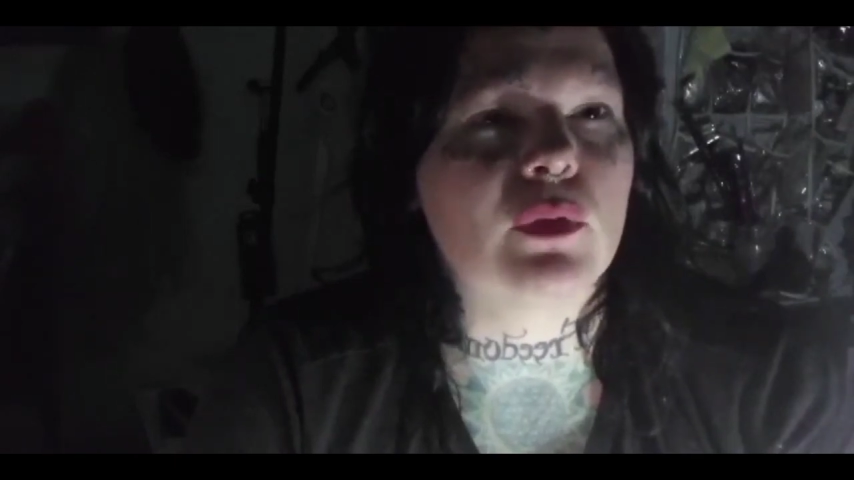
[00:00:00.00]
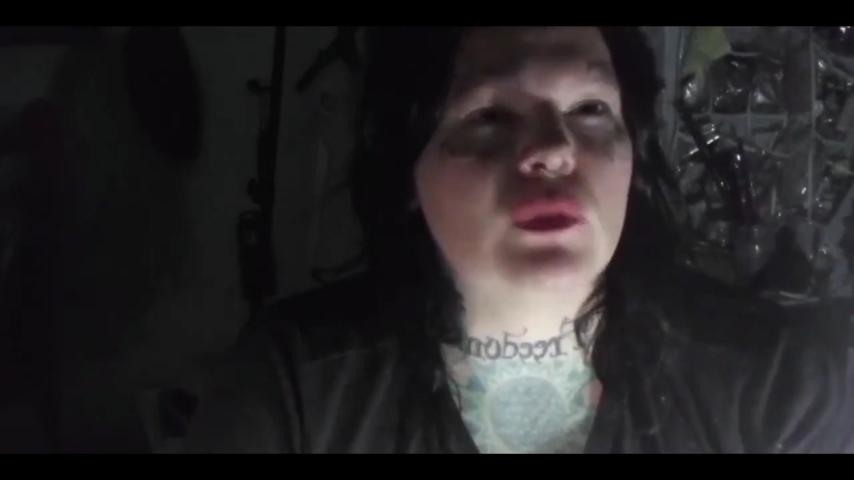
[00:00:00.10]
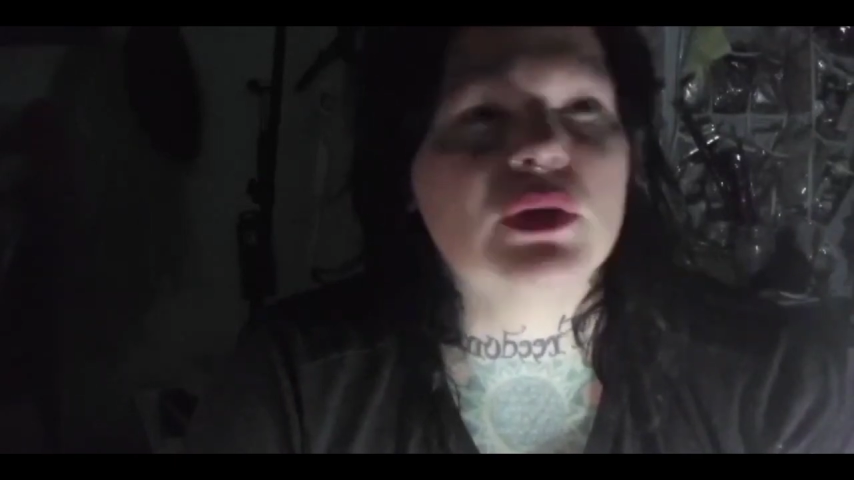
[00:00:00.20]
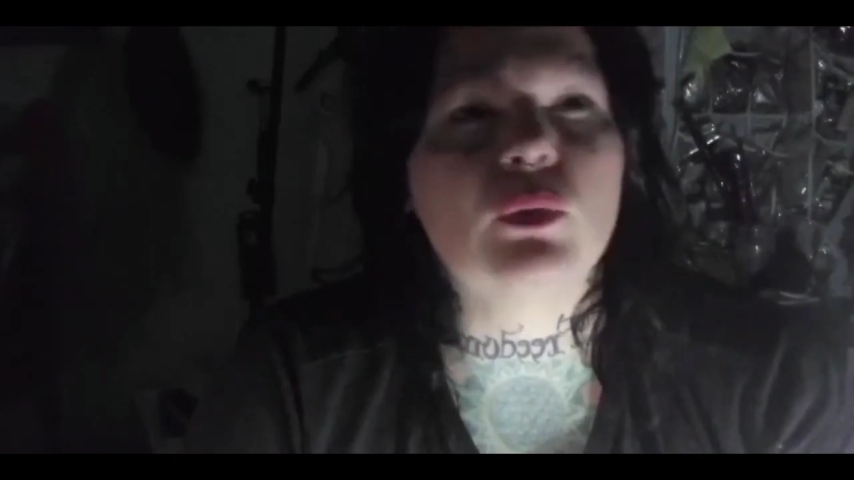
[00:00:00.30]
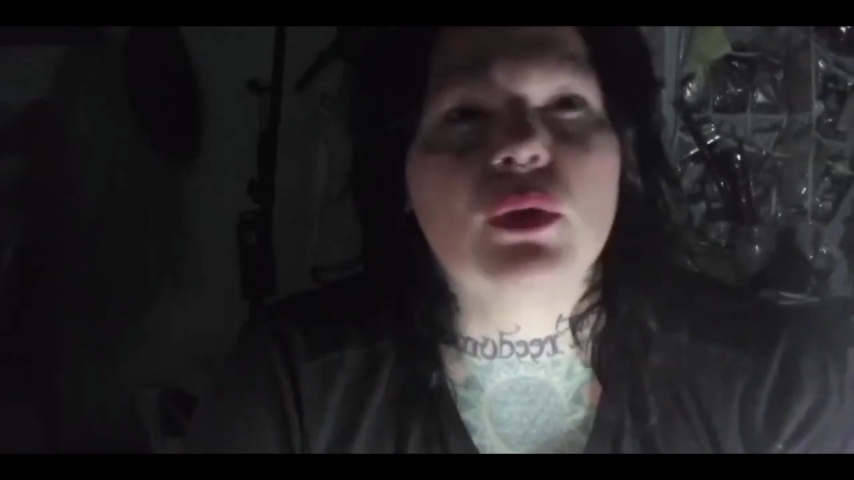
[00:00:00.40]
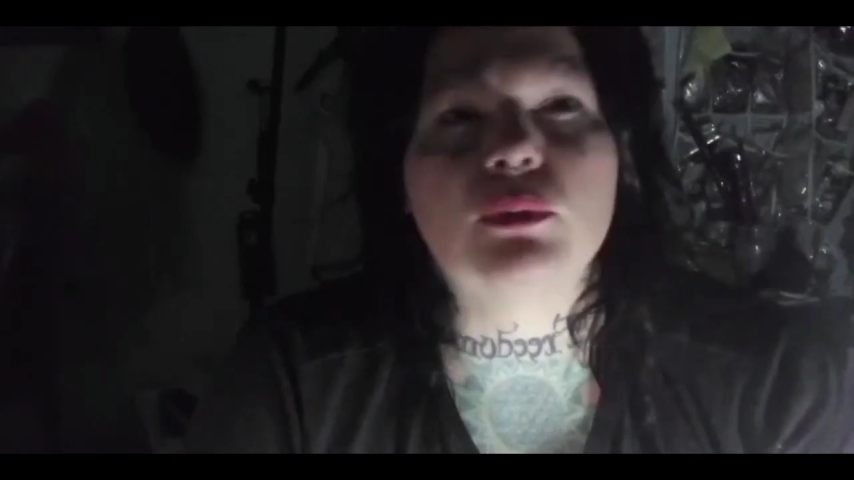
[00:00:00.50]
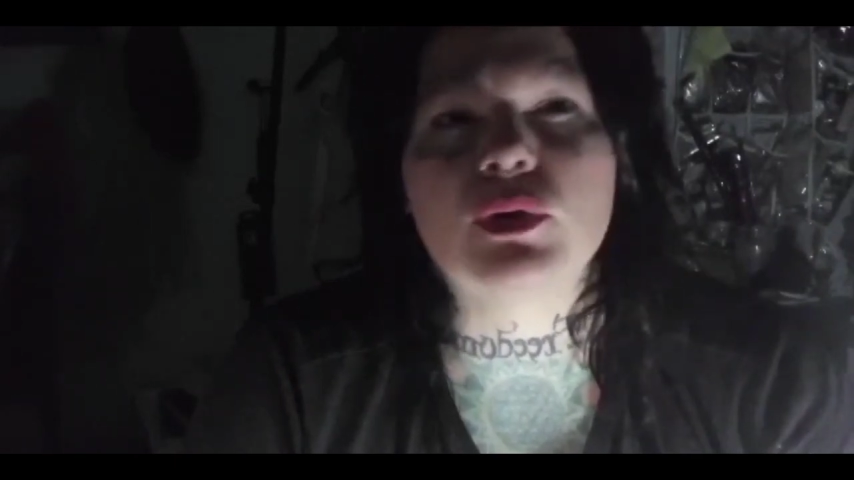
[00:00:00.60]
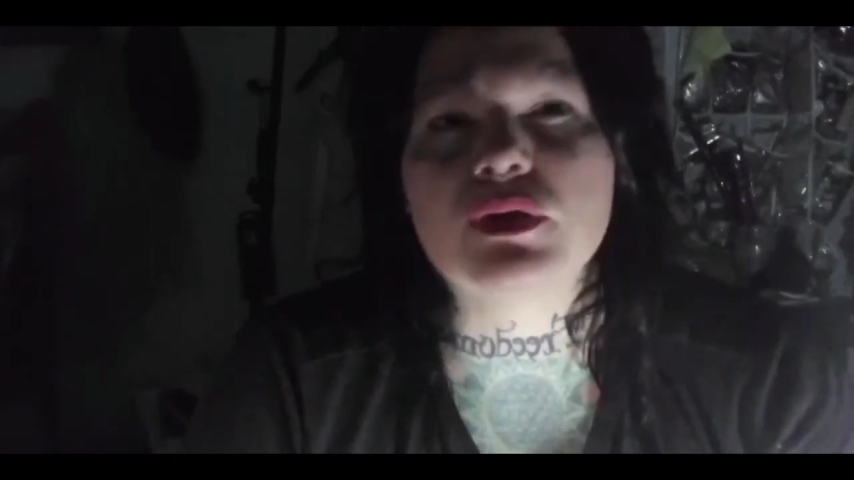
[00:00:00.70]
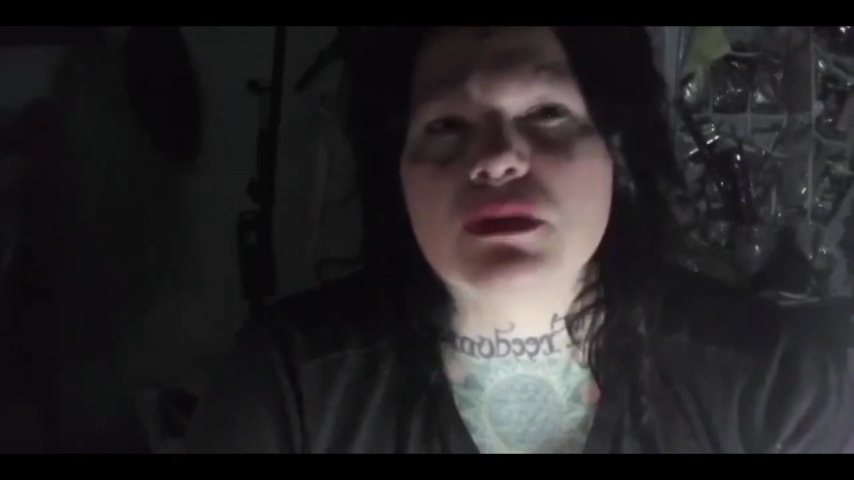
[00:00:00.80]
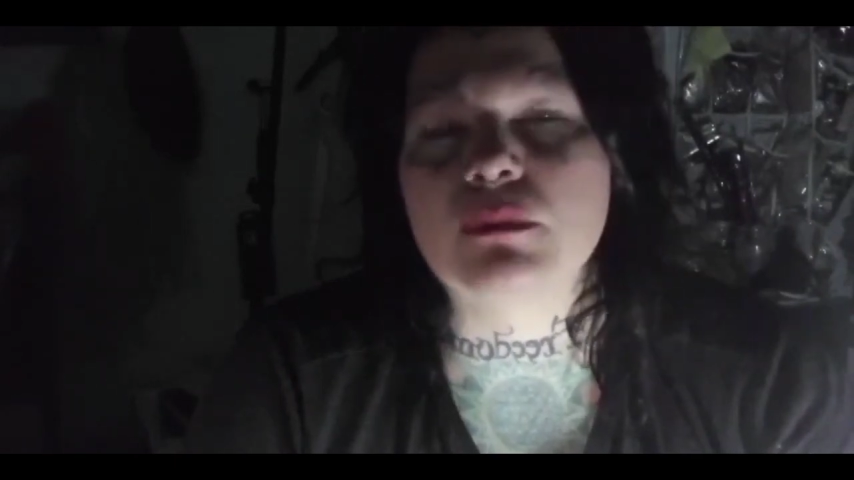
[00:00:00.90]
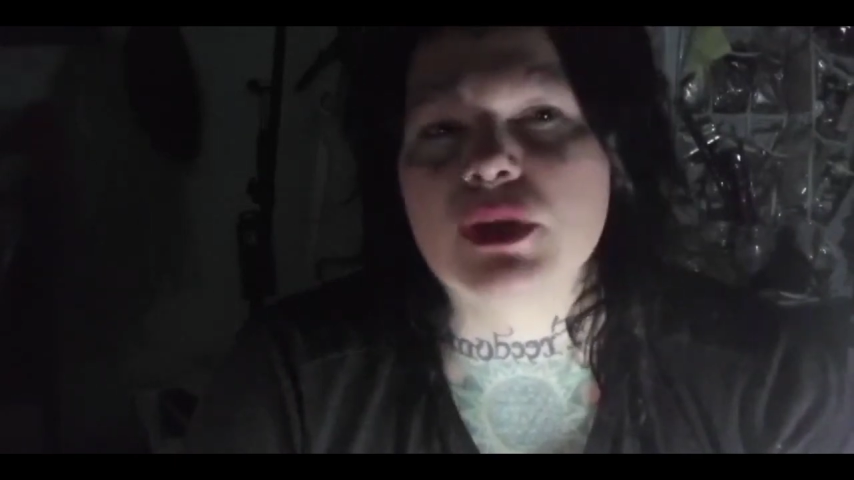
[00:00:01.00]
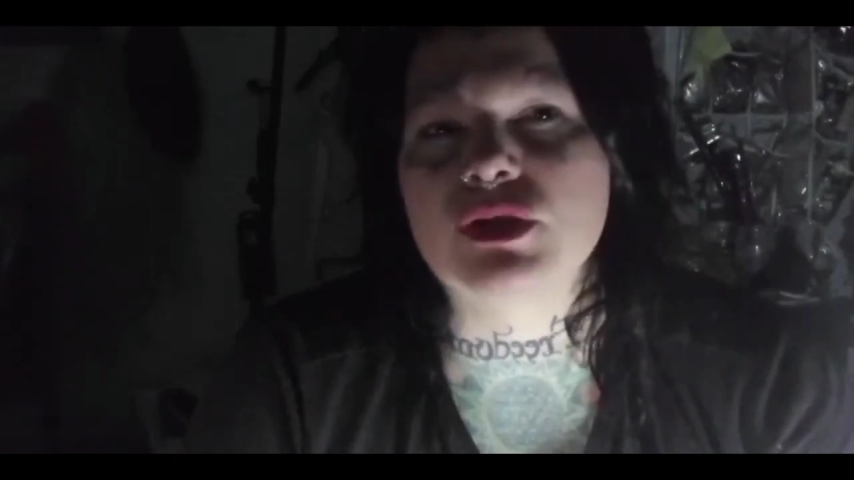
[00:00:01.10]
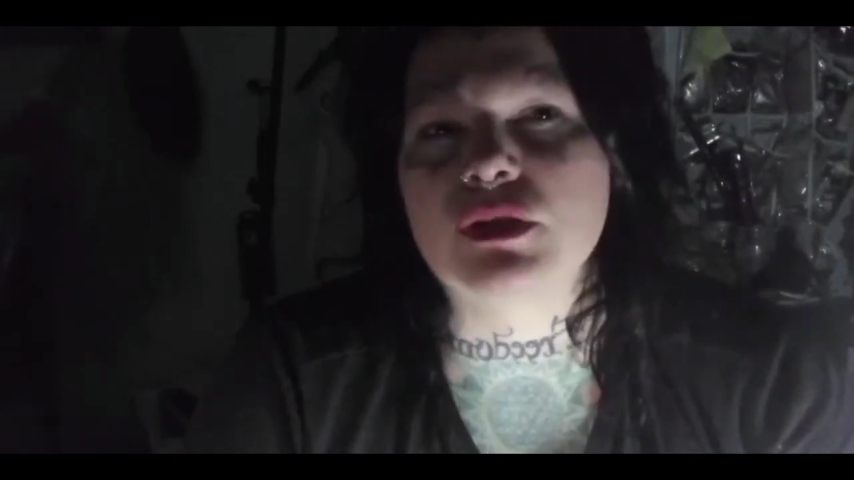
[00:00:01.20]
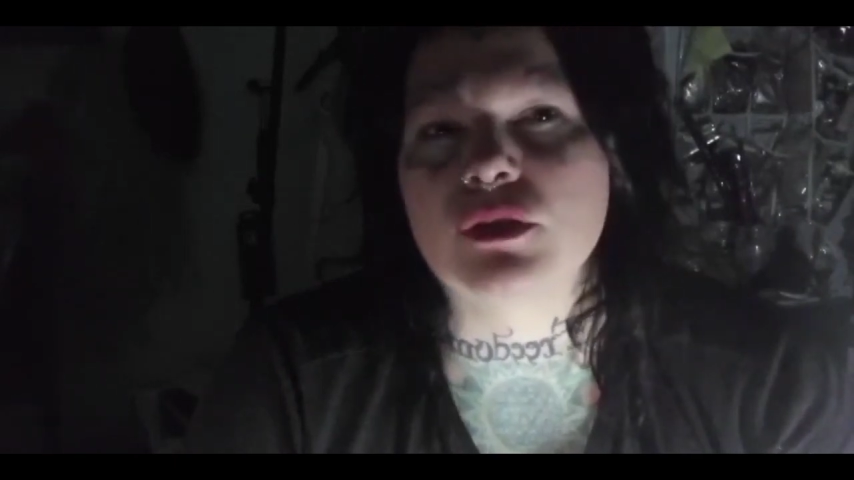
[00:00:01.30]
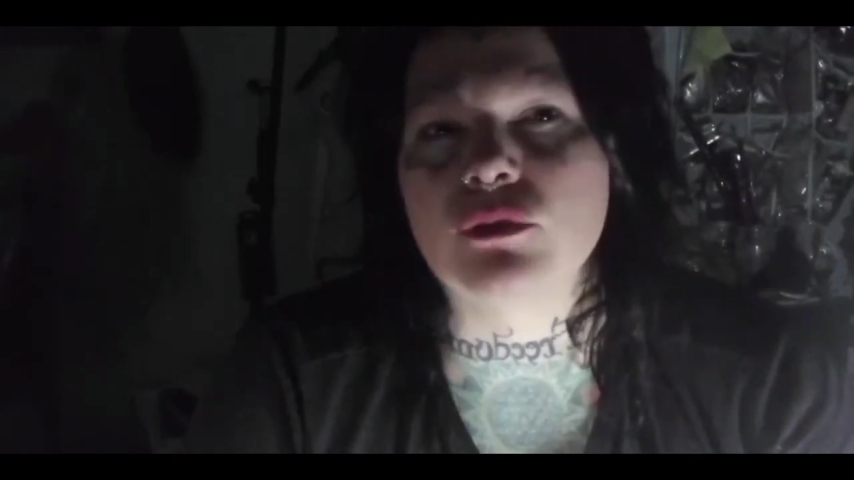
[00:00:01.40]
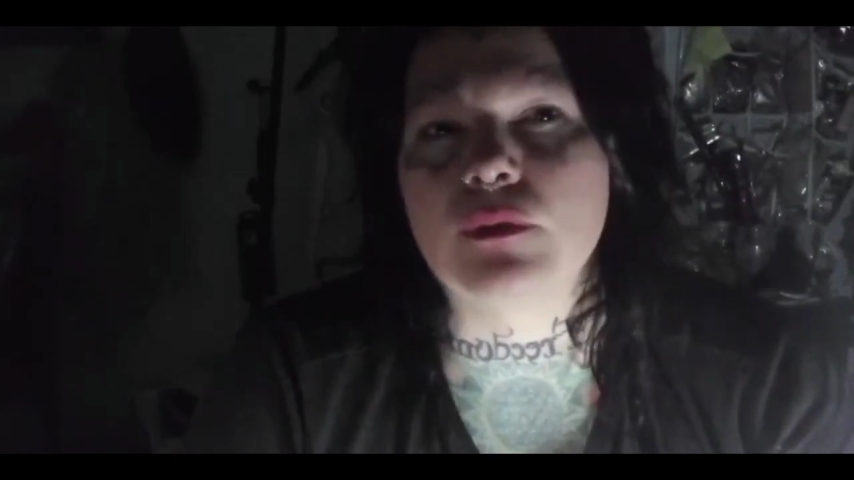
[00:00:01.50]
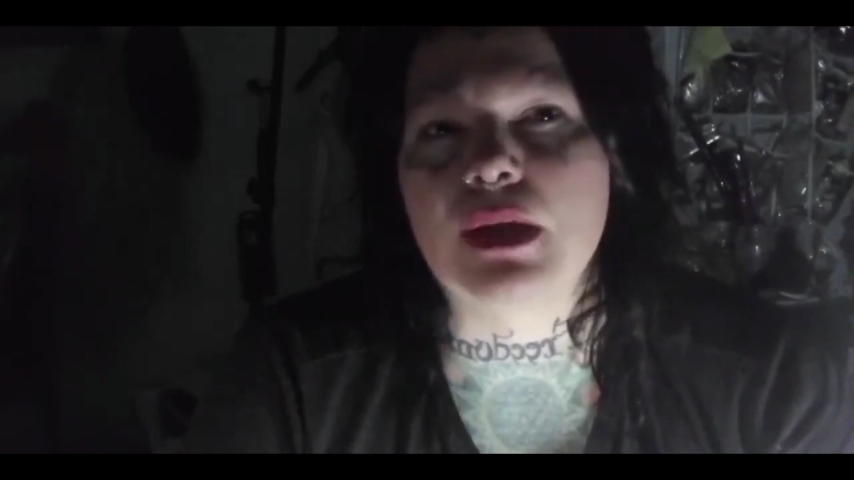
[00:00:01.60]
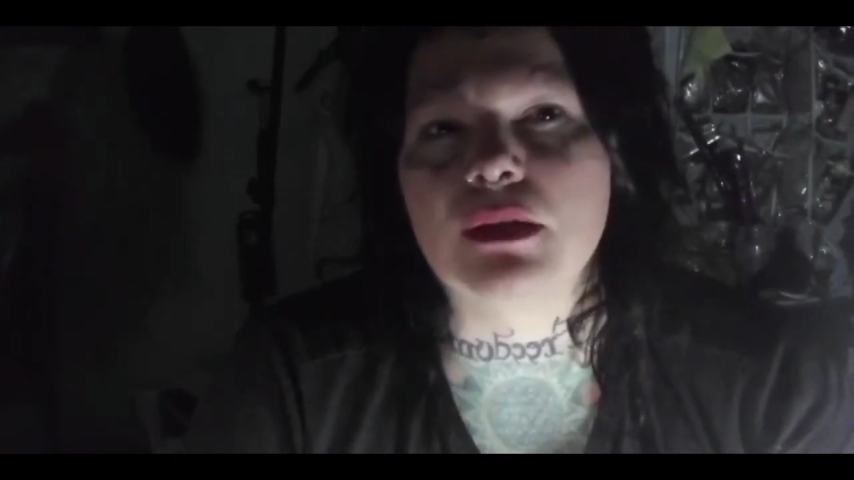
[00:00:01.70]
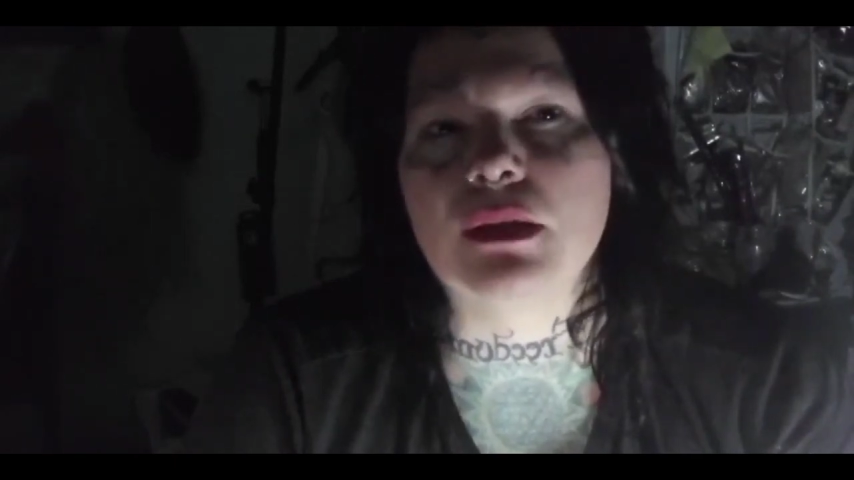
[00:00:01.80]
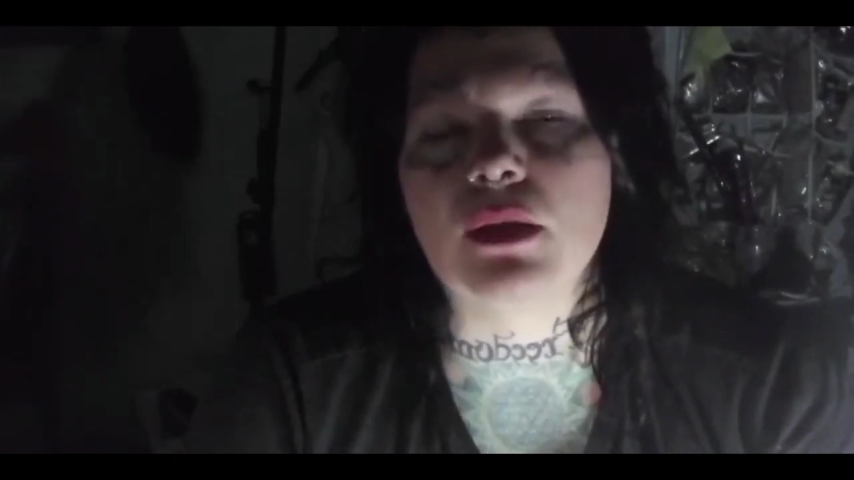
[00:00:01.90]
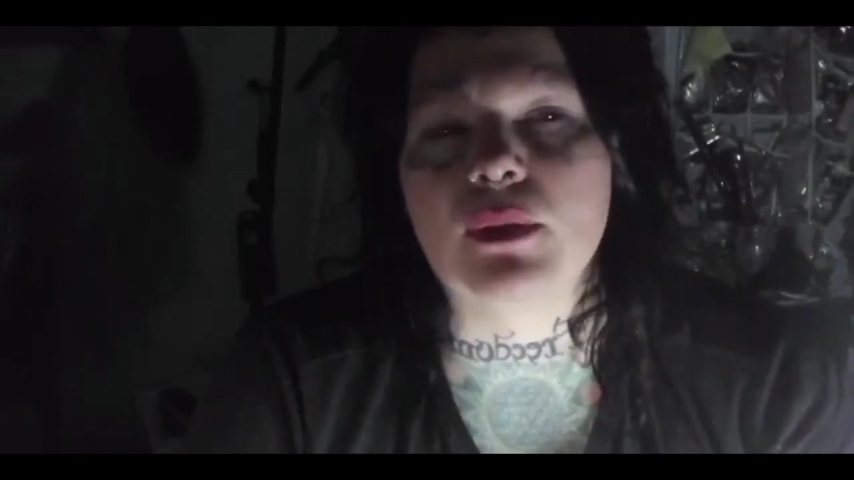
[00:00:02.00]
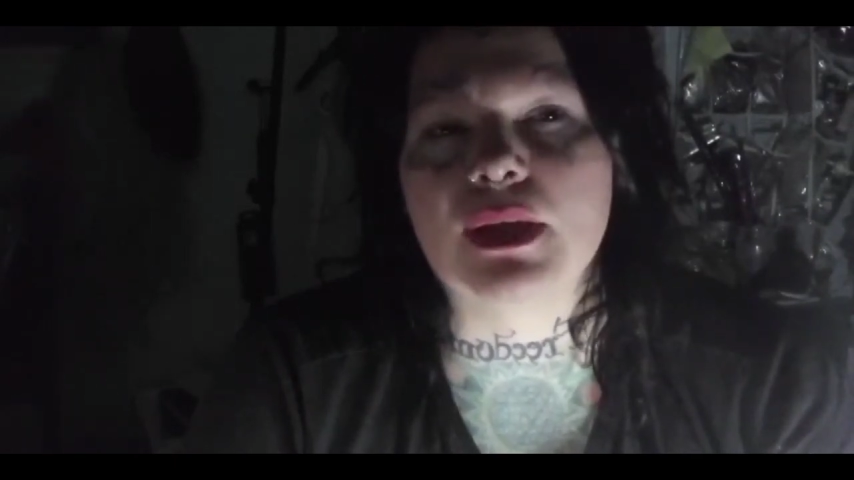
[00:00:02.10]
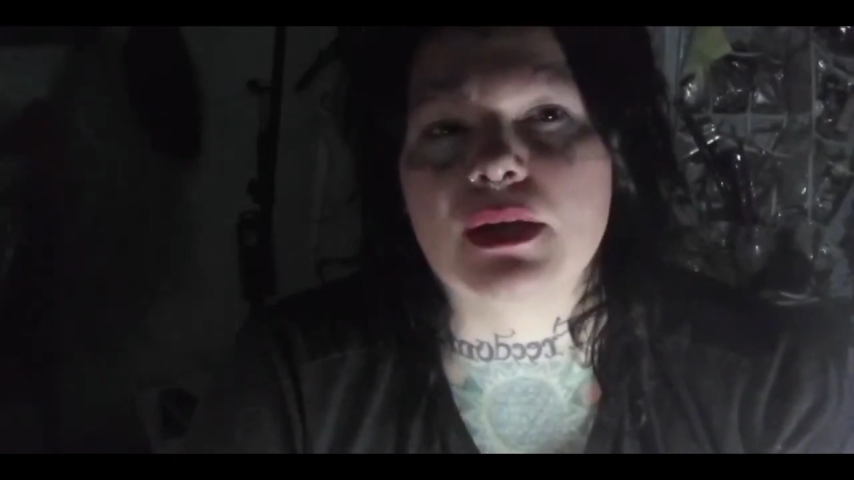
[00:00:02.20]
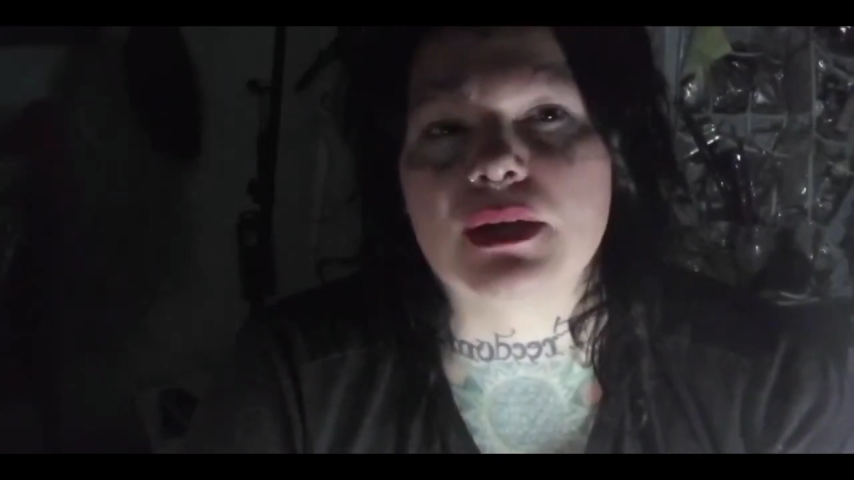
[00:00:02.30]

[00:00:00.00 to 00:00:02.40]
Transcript: Only one person mentioned the red glowing